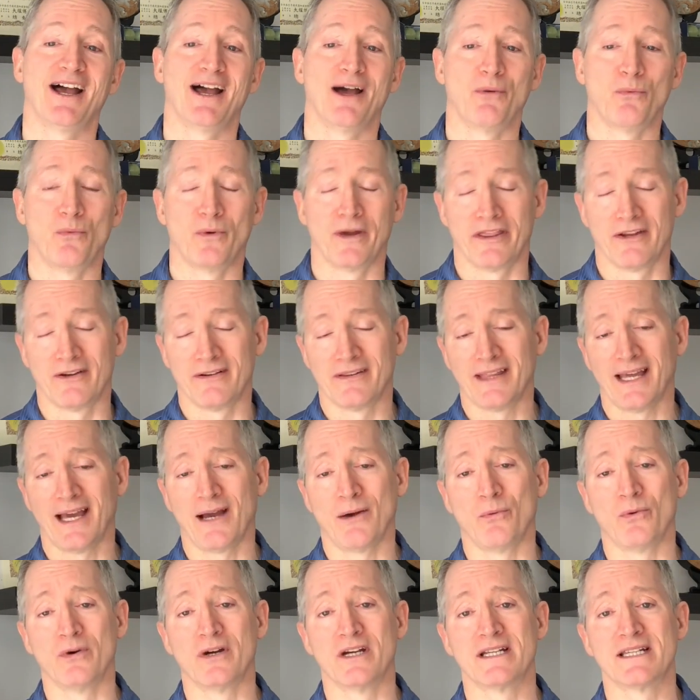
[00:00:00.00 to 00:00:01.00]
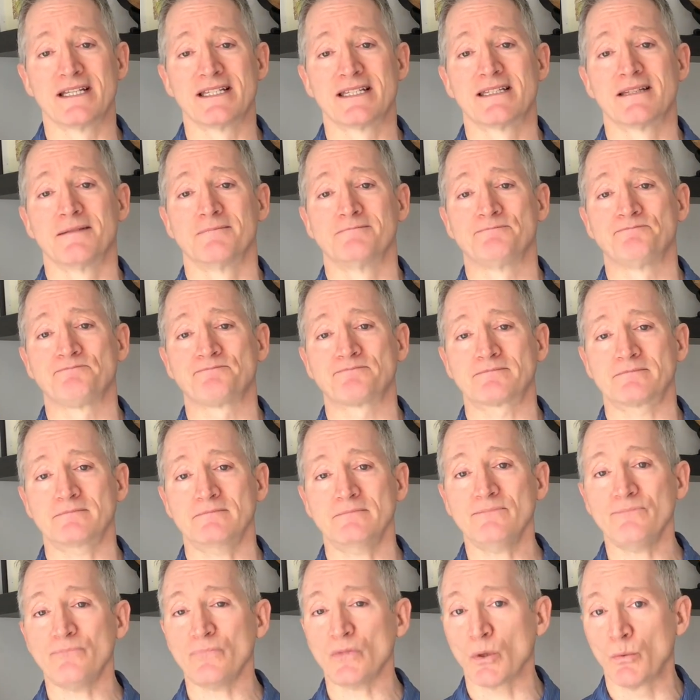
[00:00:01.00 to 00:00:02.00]
whether that was
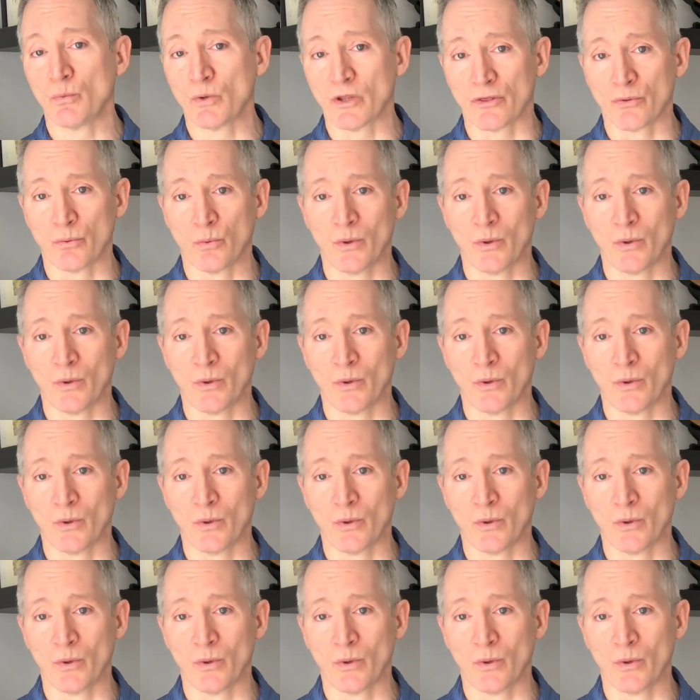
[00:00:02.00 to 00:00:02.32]
with